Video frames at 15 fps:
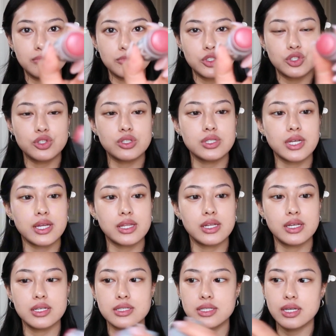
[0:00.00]
Just looks like
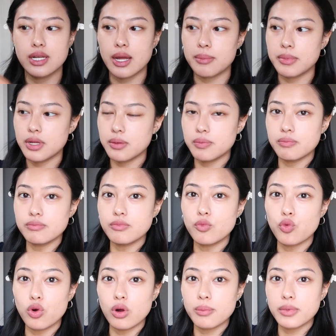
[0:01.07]
this, and I'm gonna
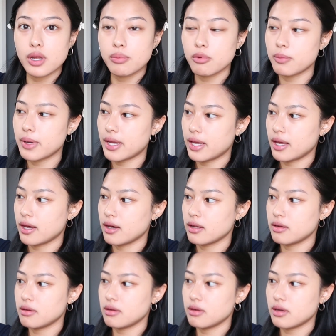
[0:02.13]
warm it up with my
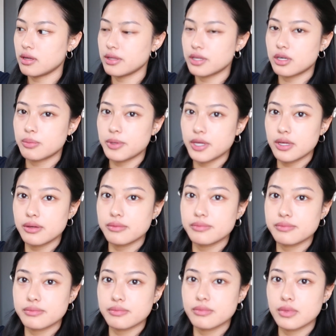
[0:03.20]
hand a little bit.
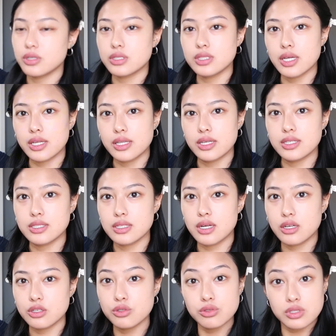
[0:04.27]
It looks like this, and
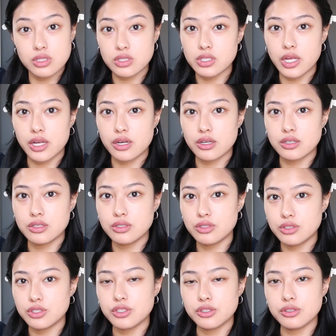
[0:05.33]
I'll use this later
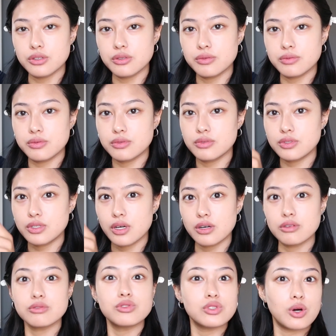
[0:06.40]
too,
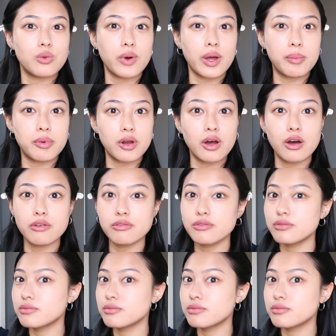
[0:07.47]
so don't wipe it off.